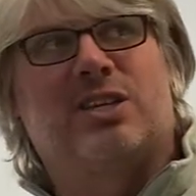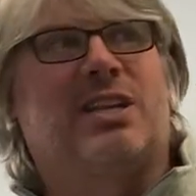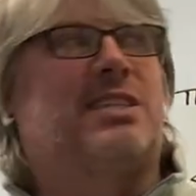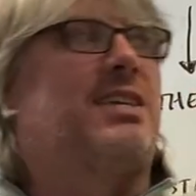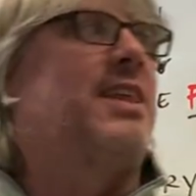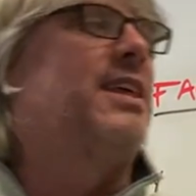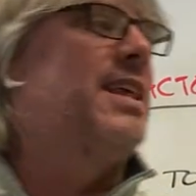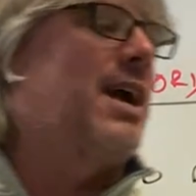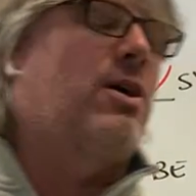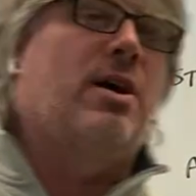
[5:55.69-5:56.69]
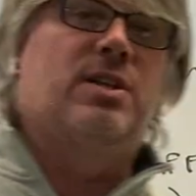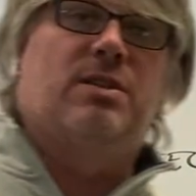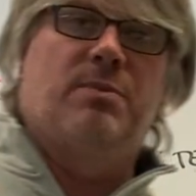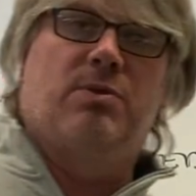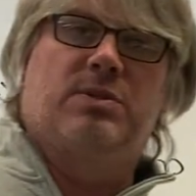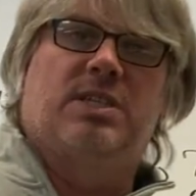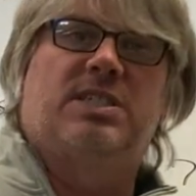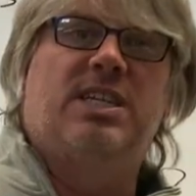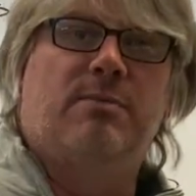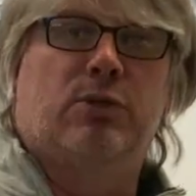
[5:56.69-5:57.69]
And let's say that in that cottage, somebody was a
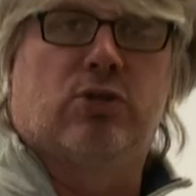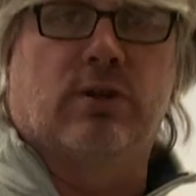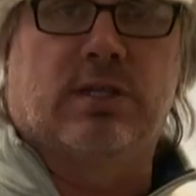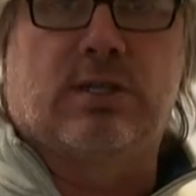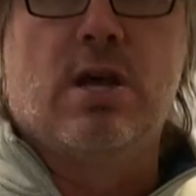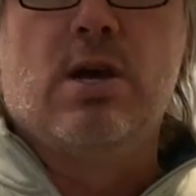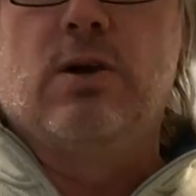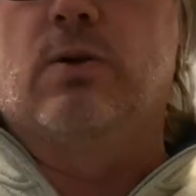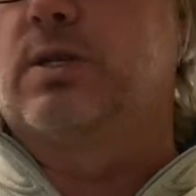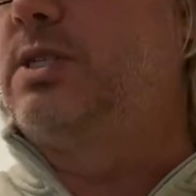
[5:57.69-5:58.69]
seamstress or a